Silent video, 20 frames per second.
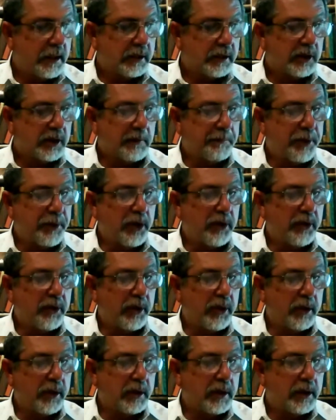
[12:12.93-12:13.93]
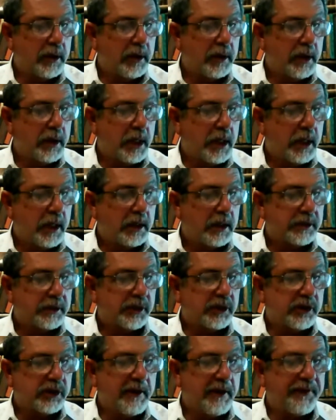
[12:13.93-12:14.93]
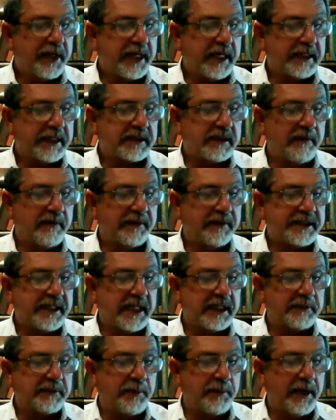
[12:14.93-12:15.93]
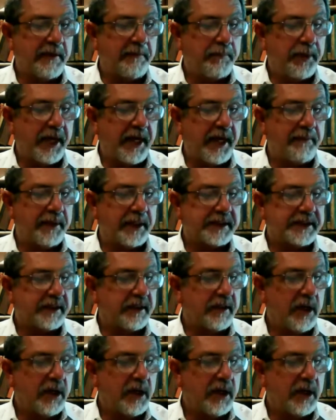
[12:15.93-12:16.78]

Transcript: computer certificates of assessment and payments,